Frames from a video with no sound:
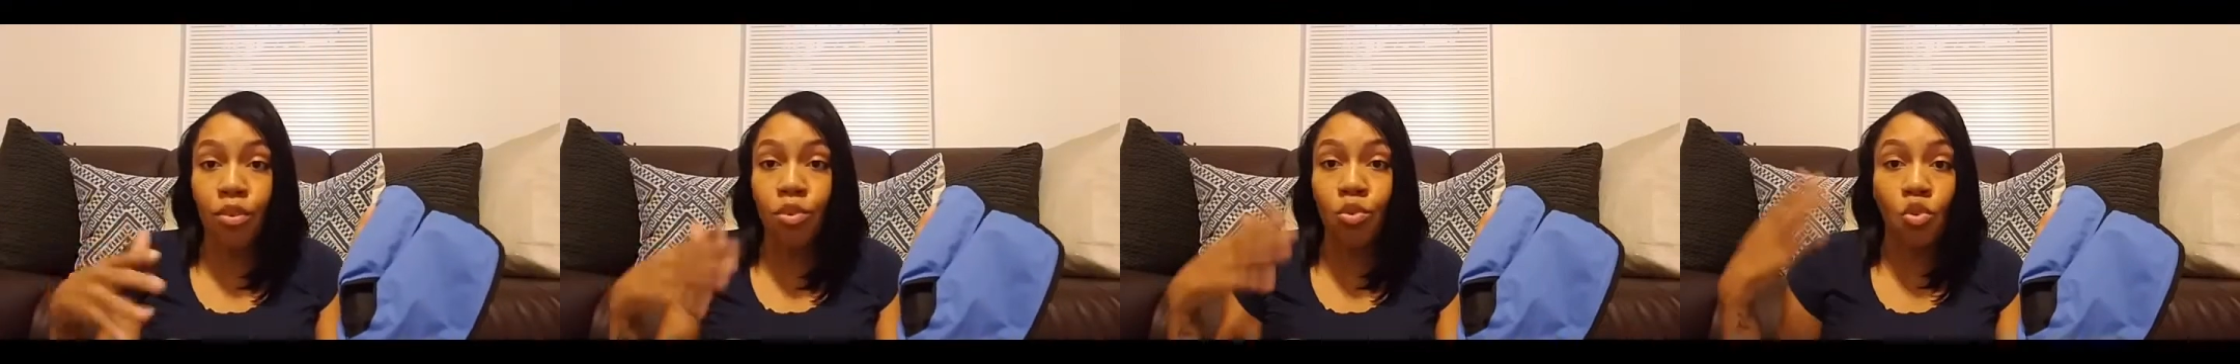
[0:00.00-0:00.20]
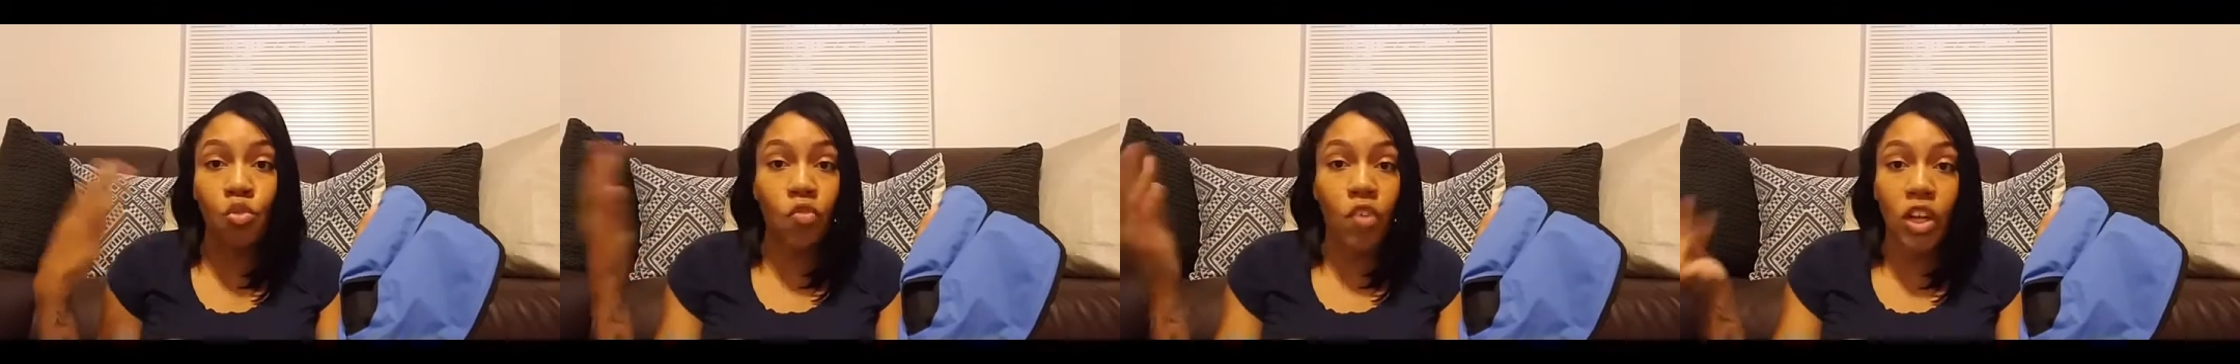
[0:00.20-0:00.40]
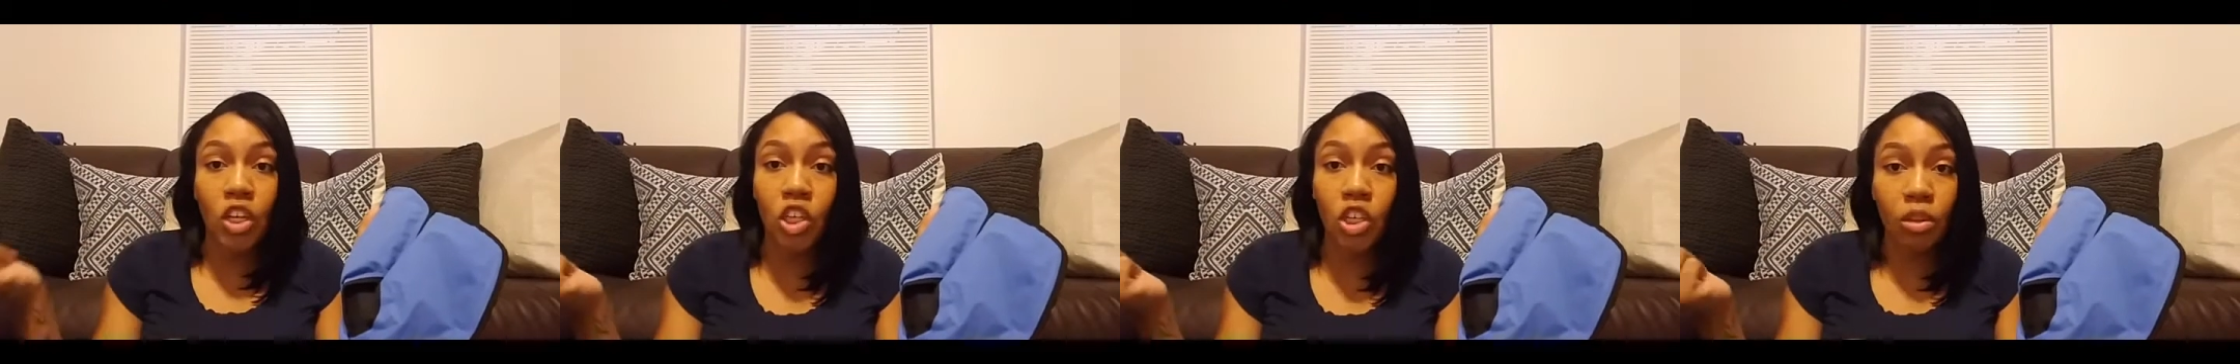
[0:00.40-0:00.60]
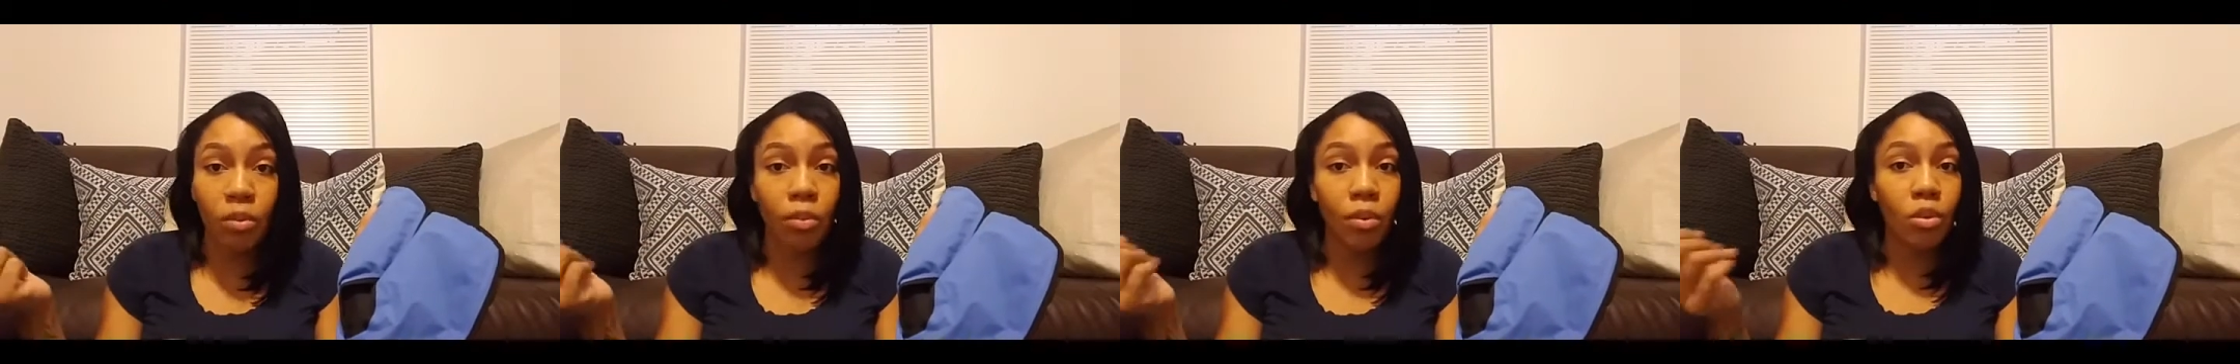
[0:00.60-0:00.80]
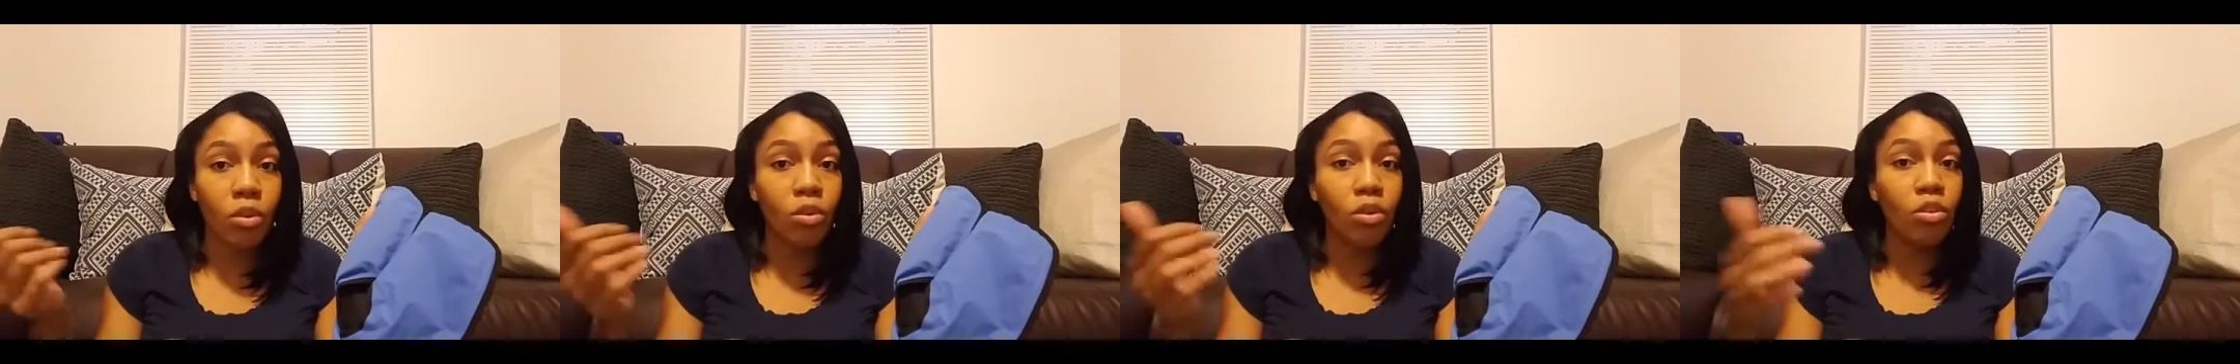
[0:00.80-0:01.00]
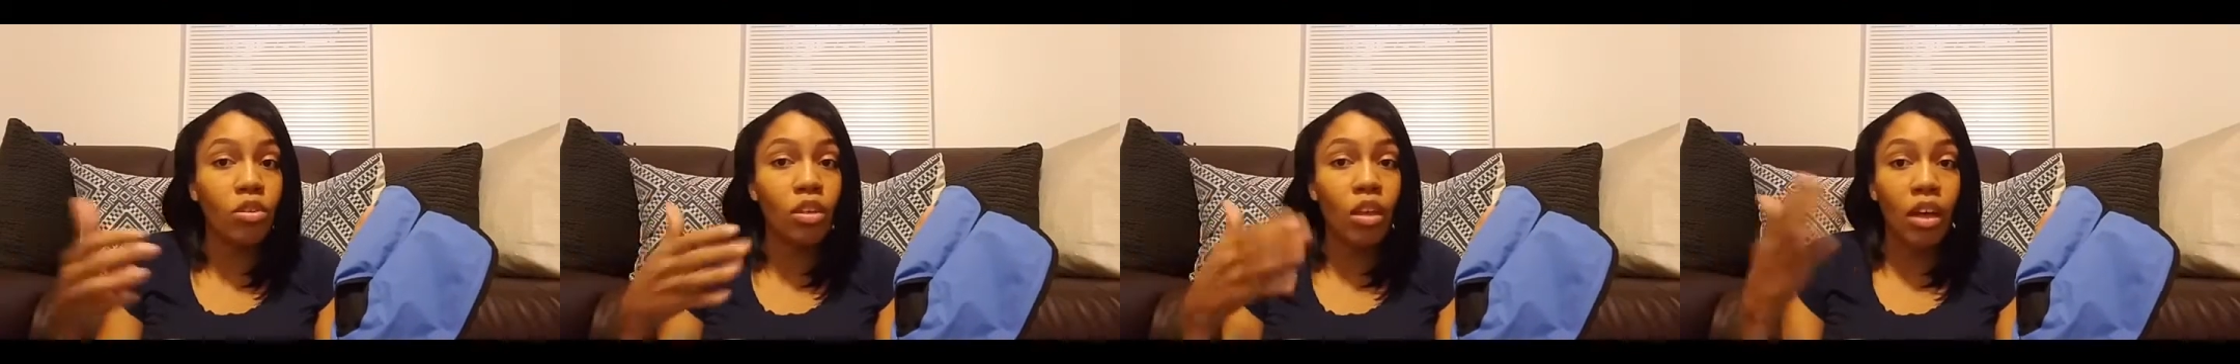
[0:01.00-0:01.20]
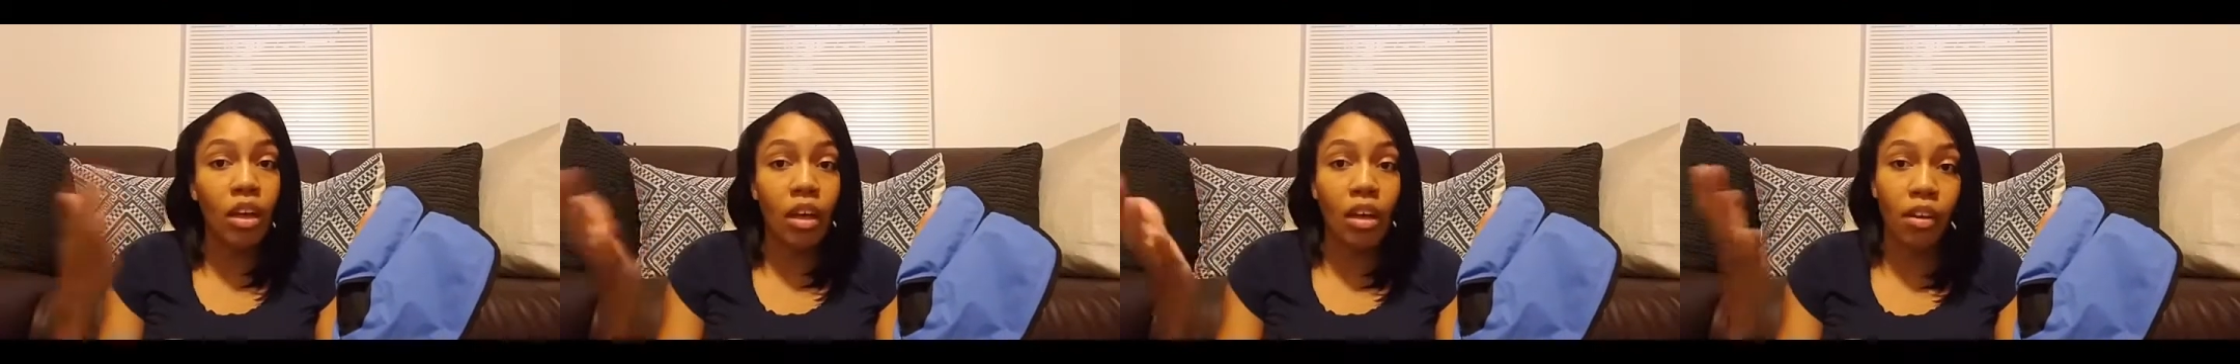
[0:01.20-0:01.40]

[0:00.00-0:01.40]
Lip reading: You can use vegetables,